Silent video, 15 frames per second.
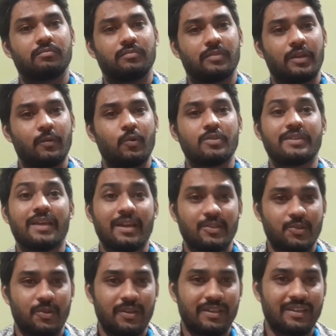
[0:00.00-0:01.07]
he was
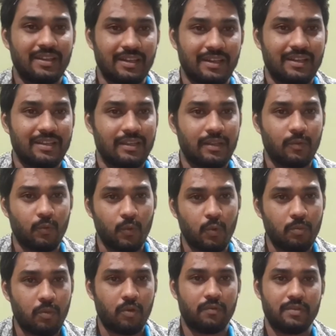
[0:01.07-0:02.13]
actually killed in the
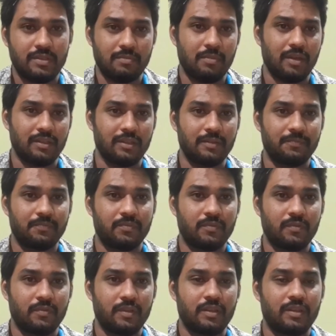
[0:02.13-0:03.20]
womb of his mother
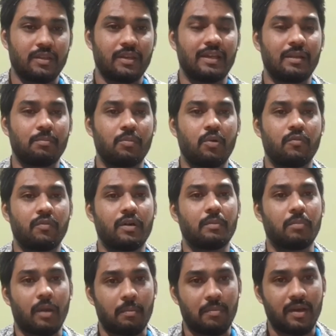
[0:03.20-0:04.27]
with the help of a
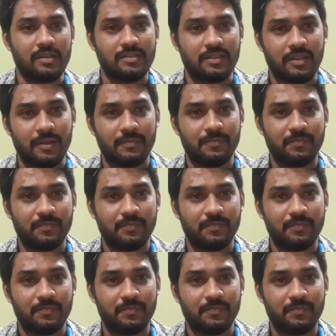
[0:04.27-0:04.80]
Brahmastra.